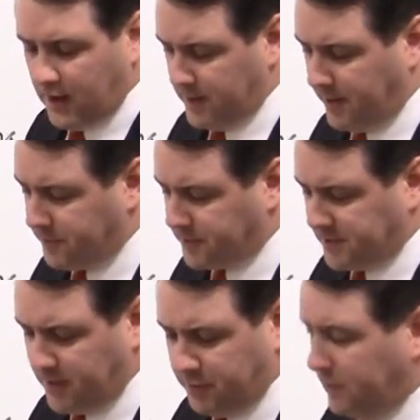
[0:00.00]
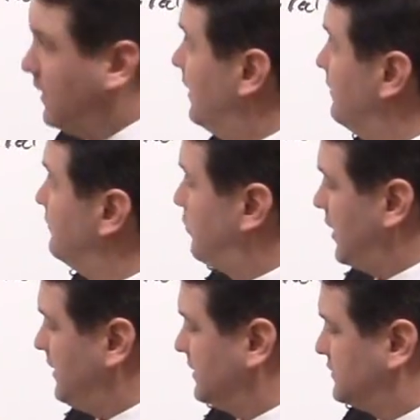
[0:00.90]
Uh, another example of
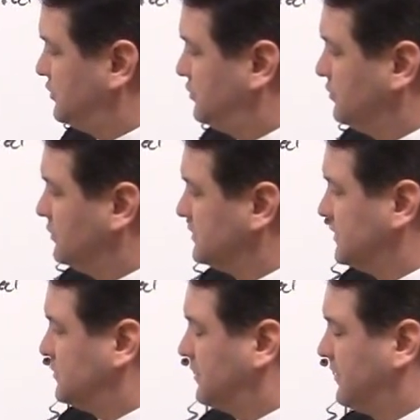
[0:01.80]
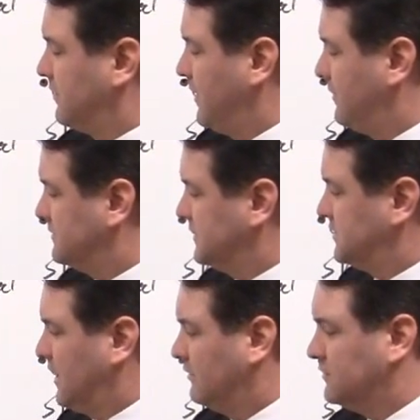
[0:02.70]
branding tools is you can think about it as
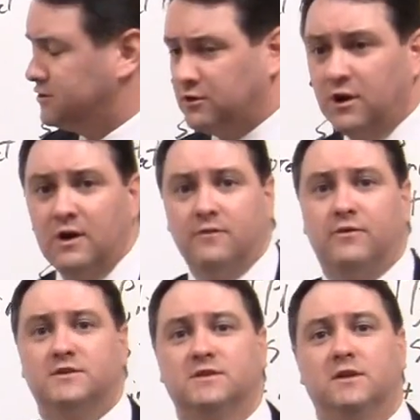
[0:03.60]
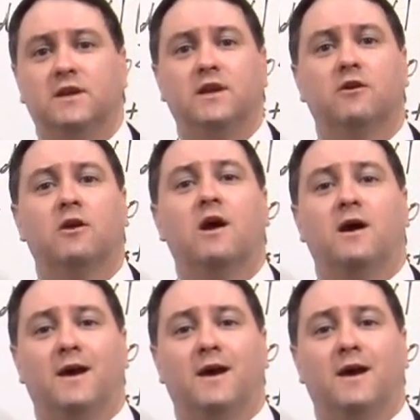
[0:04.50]
the challenger versus the leader.